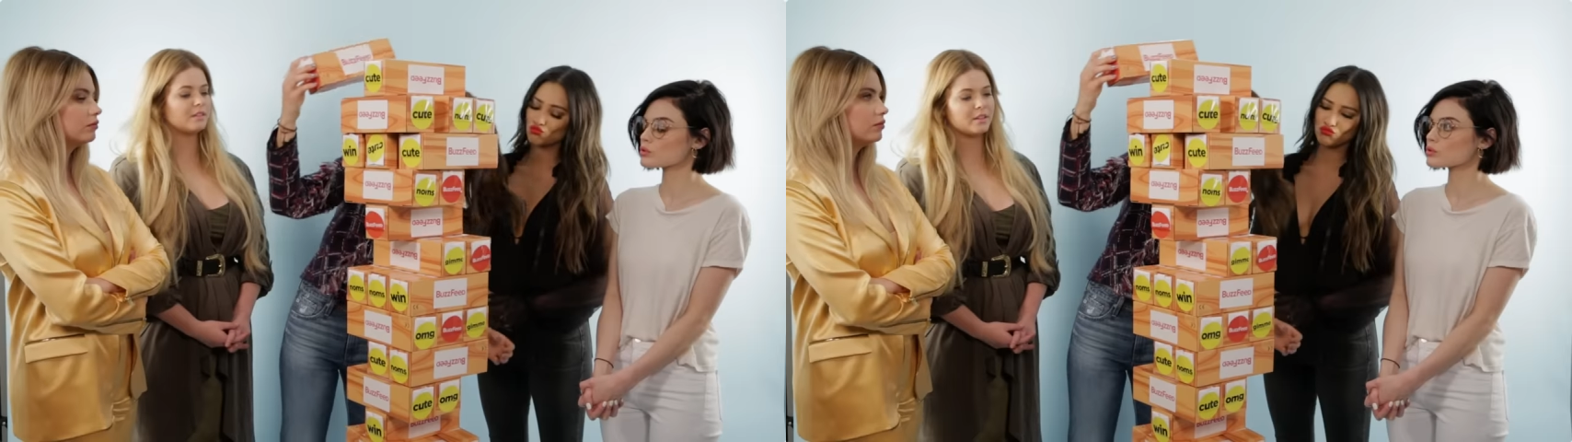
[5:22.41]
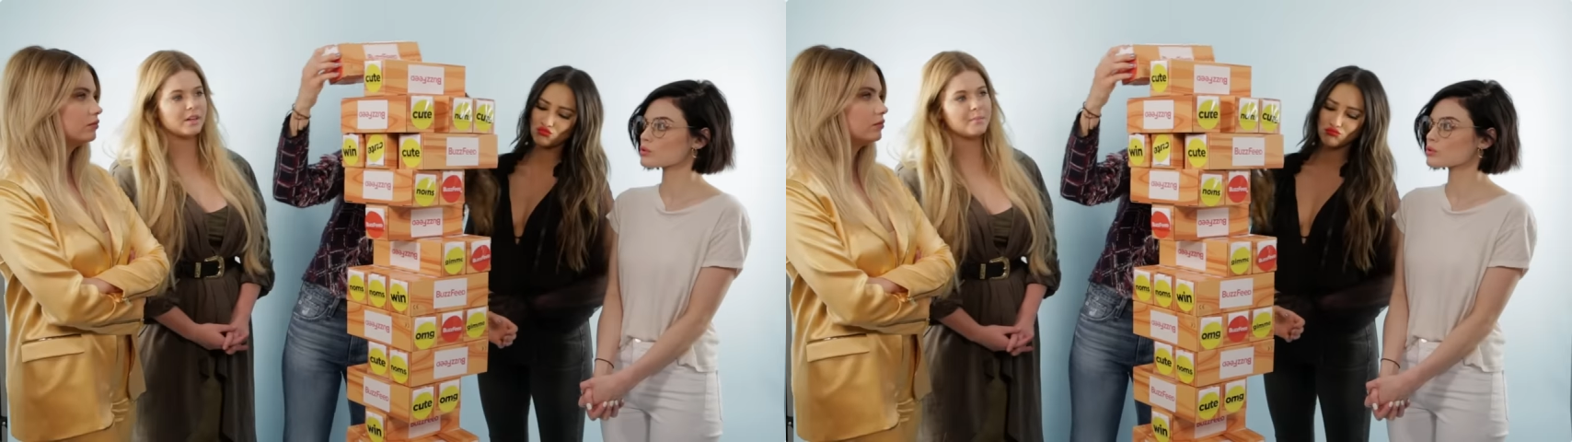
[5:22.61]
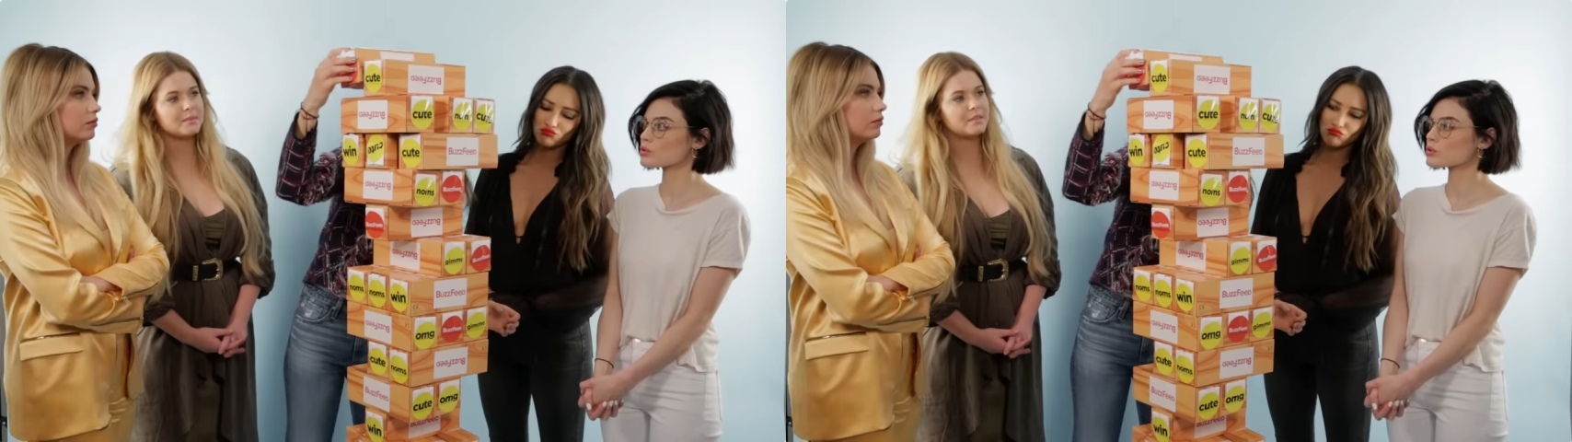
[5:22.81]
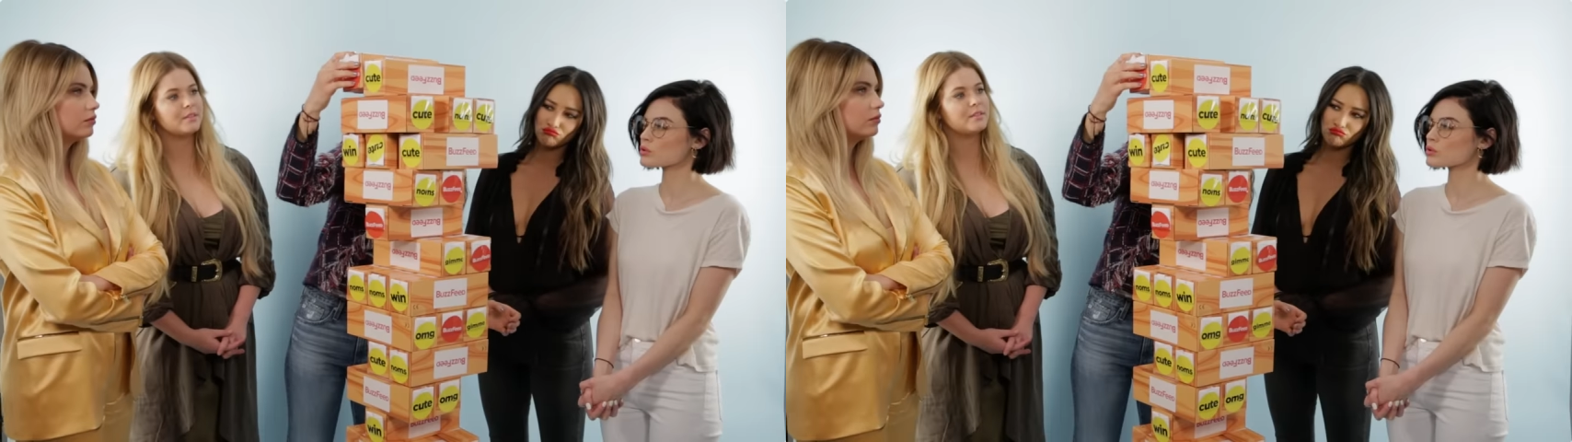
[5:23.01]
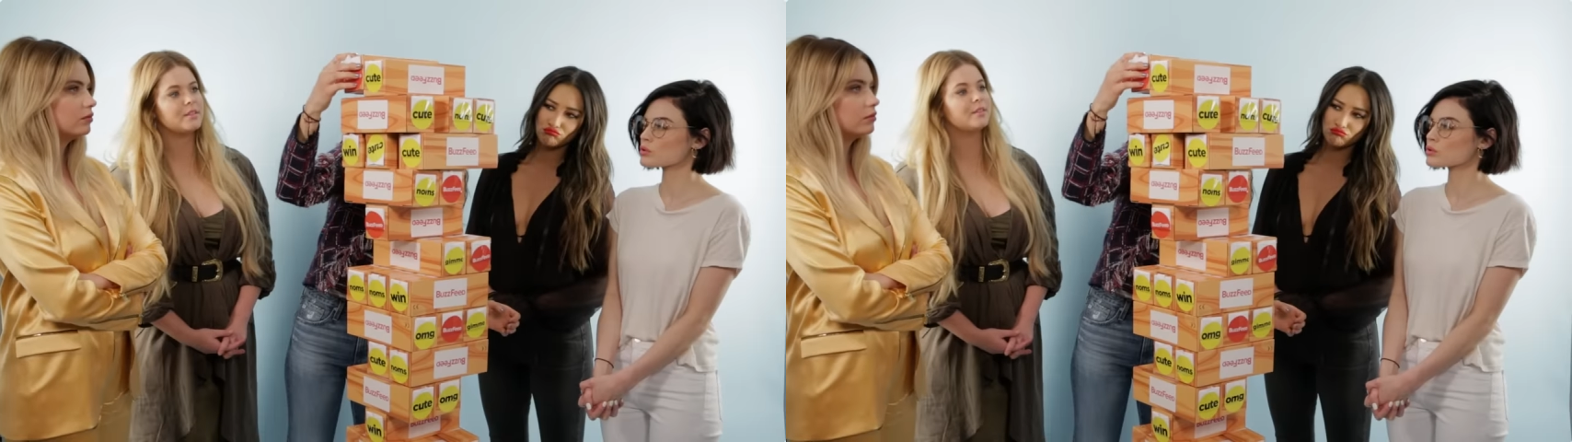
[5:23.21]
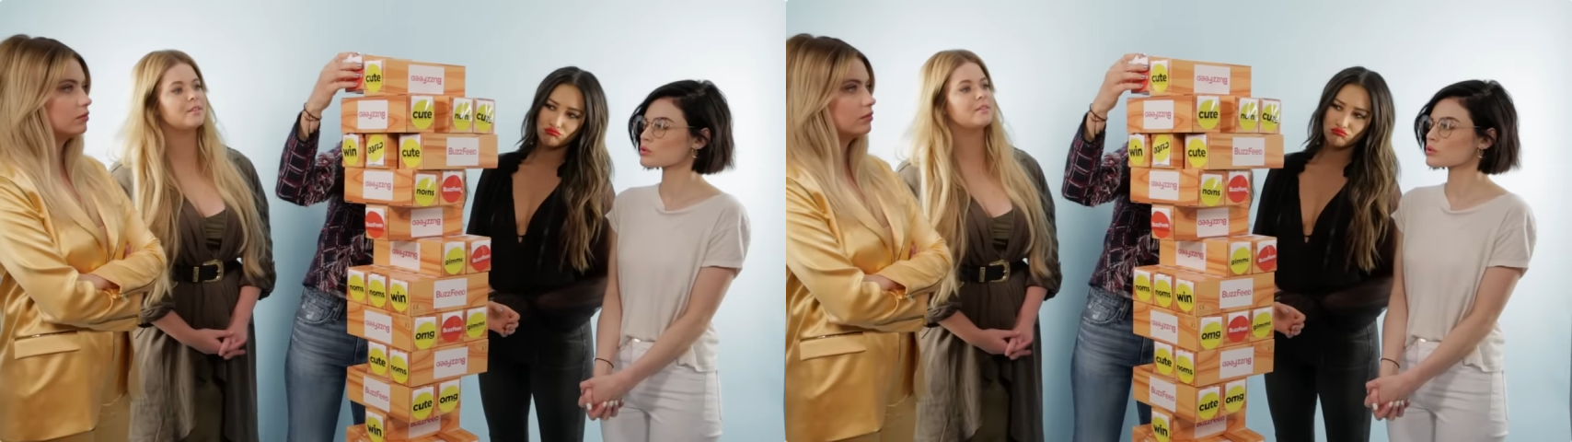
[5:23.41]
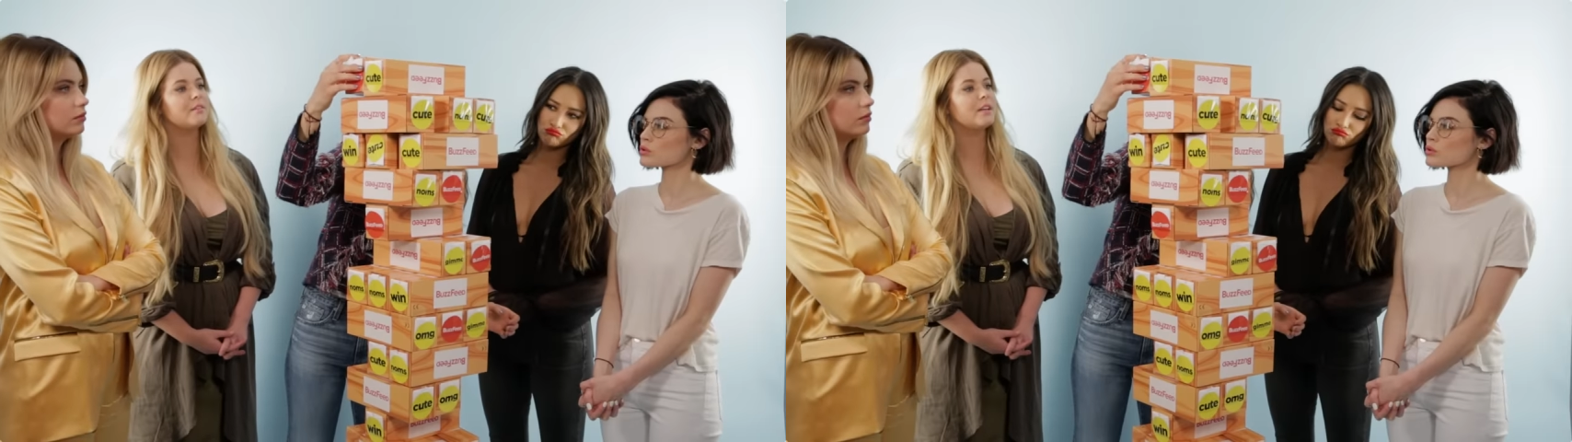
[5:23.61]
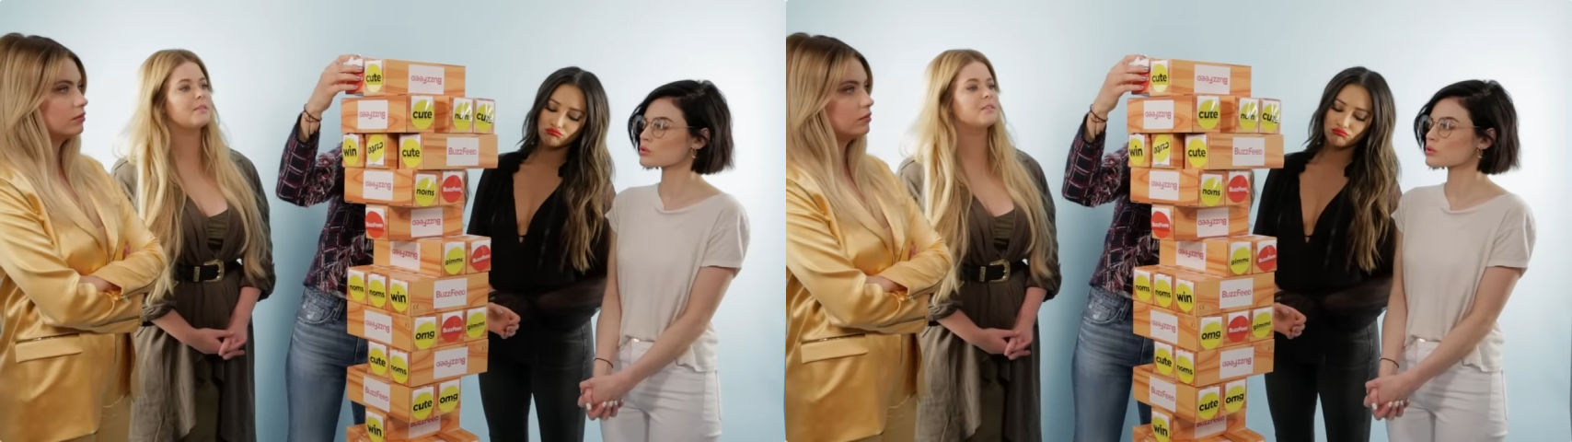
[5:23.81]
Speaker 1: your episode too.
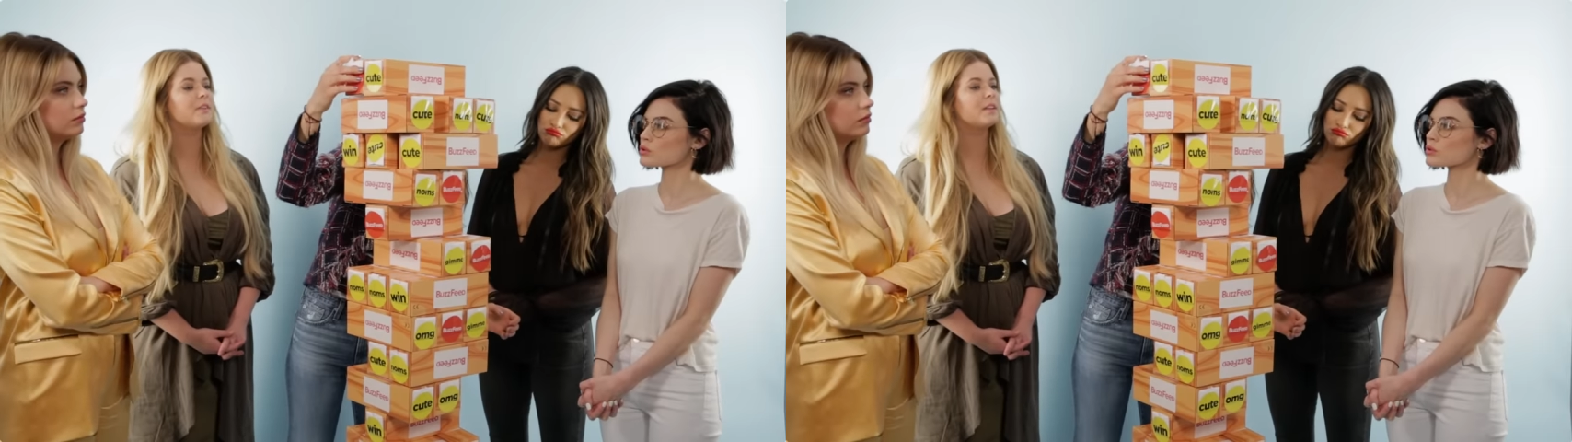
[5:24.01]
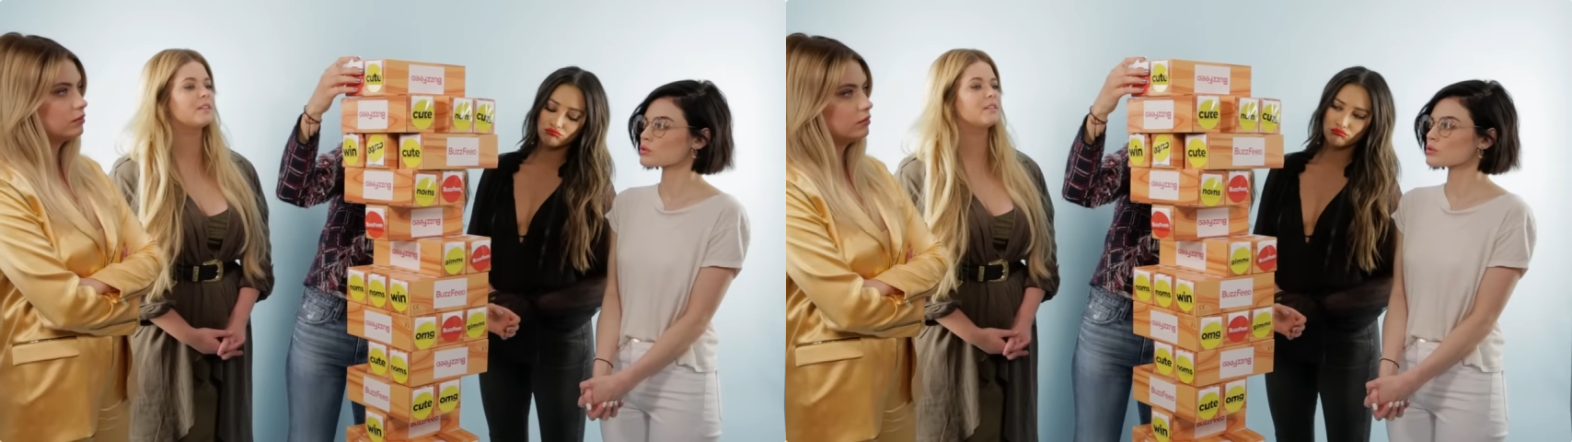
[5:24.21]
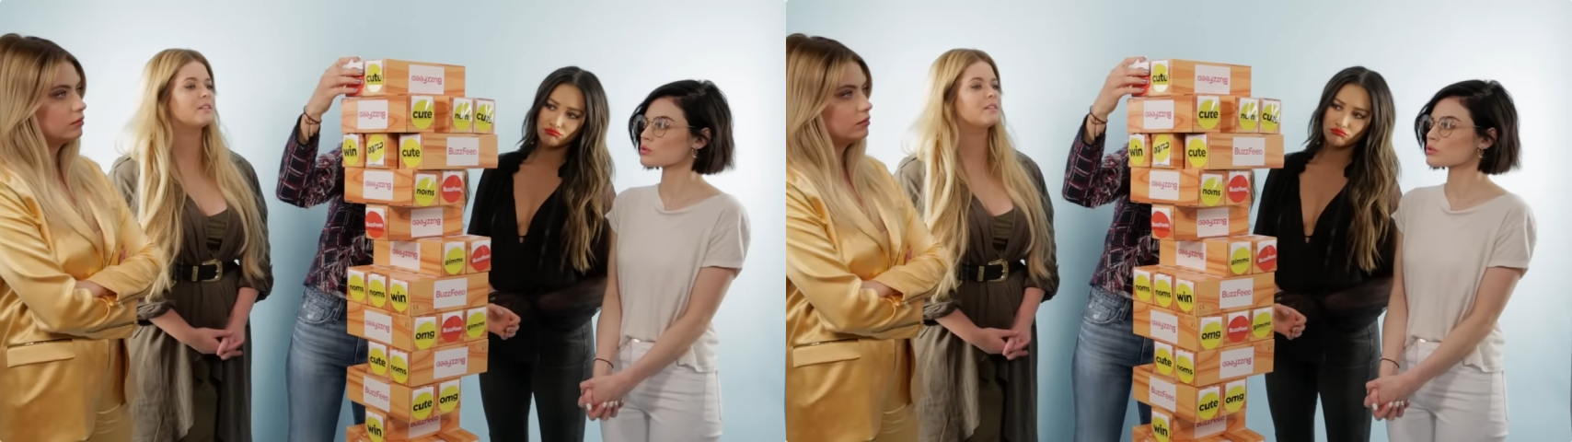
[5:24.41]
That was fun.